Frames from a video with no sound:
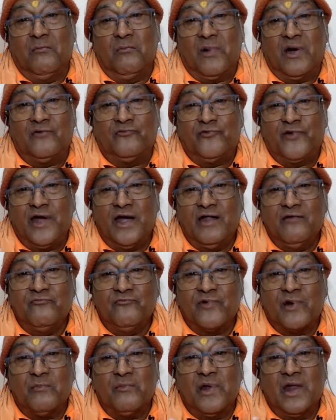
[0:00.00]
But freedom
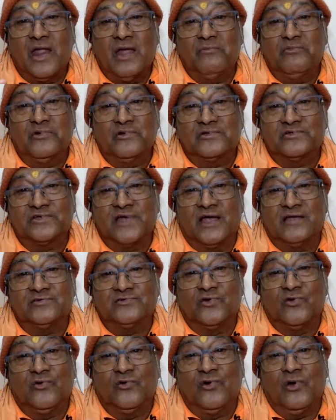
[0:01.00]
from labels has
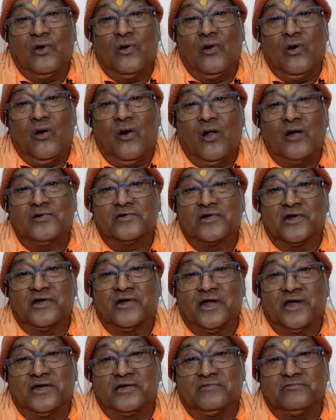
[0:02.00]
no
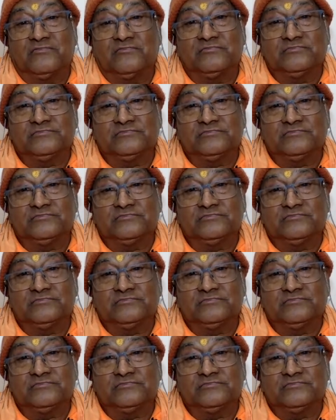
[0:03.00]
alternative.